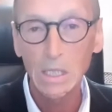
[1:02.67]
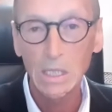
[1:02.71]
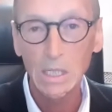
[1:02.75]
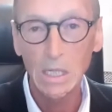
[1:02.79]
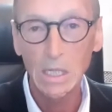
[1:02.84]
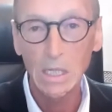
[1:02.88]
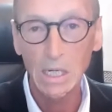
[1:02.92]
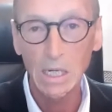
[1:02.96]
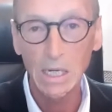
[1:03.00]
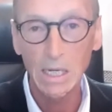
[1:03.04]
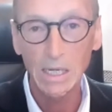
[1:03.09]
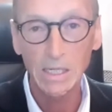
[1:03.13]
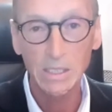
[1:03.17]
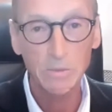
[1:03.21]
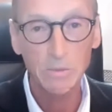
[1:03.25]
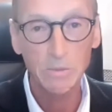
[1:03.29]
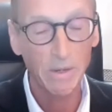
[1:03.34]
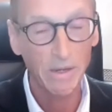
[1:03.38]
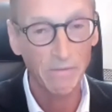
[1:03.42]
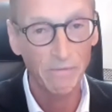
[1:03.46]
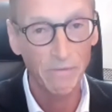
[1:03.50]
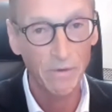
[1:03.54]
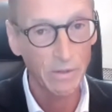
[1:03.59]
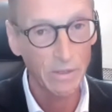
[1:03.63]
It's
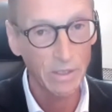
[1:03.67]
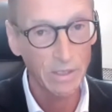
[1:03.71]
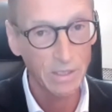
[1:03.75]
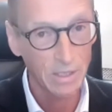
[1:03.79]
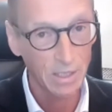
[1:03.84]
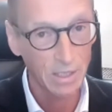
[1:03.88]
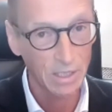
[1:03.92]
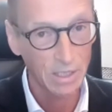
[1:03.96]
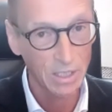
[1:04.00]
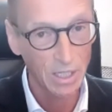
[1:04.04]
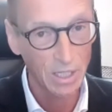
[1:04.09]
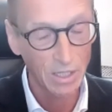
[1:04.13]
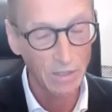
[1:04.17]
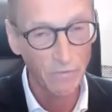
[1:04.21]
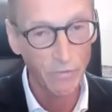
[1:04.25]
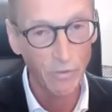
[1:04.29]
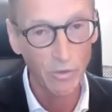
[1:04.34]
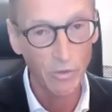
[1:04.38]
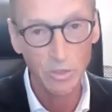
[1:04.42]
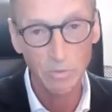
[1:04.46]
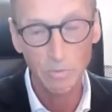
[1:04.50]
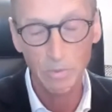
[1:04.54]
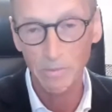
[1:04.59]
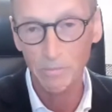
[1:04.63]
been very successful.
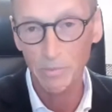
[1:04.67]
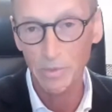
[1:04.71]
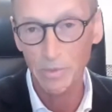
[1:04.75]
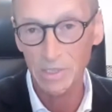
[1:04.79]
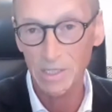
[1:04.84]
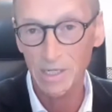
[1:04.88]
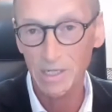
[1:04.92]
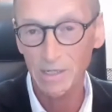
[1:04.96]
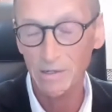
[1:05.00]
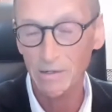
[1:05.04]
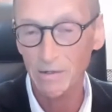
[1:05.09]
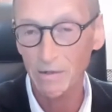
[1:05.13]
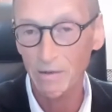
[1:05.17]
It's been presented